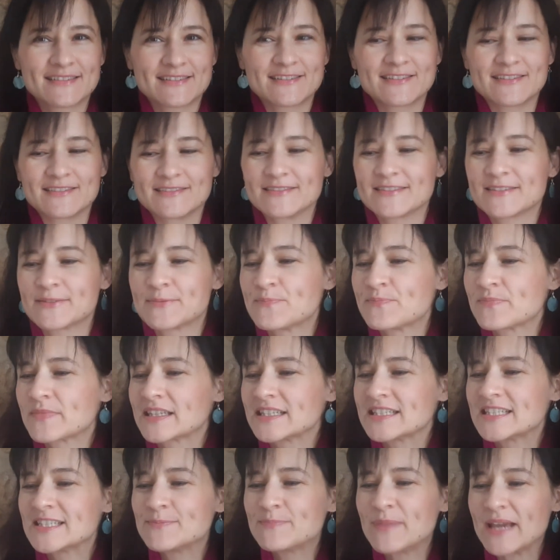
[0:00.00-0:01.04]
Good.
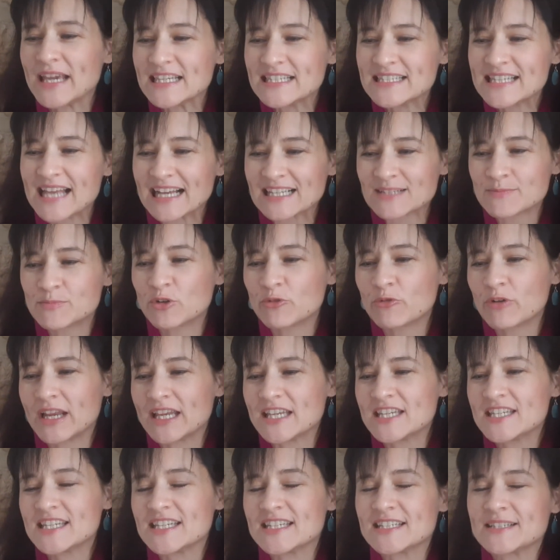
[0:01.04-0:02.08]
Space
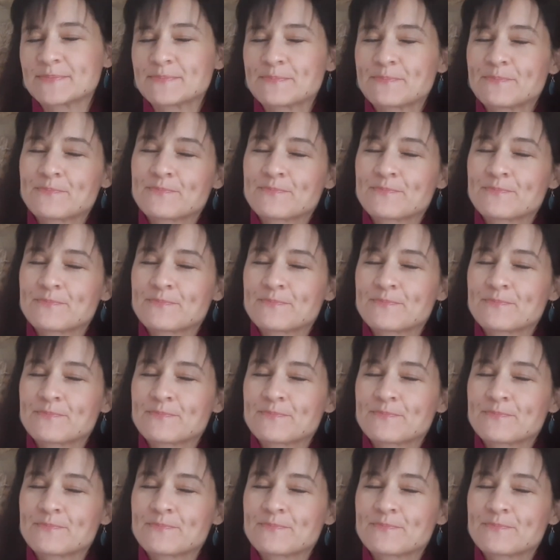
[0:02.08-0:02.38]
exploration.